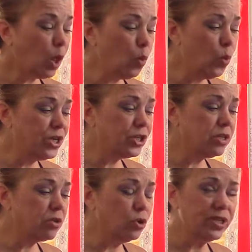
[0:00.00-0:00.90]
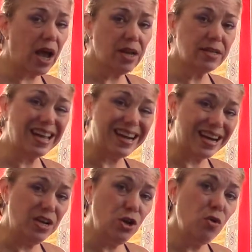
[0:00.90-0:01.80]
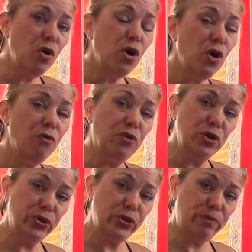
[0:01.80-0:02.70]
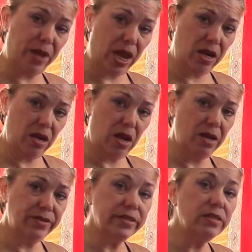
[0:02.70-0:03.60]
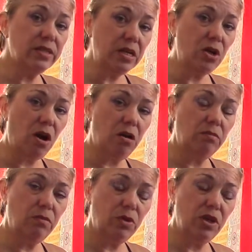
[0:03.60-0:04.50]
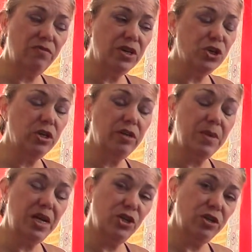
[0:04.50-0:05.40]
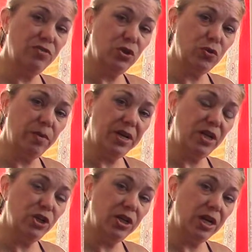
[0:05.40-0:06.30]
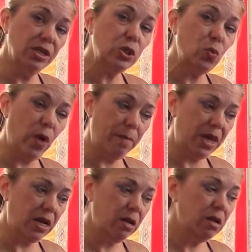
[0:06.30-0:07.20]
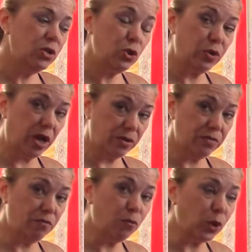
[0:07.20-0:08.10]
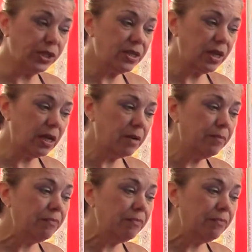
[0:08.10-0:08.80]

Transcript: which is González Carreño versus Spain, and it's a CEDAW, the Convention on Elimination of Discrimination Against Women, 2014.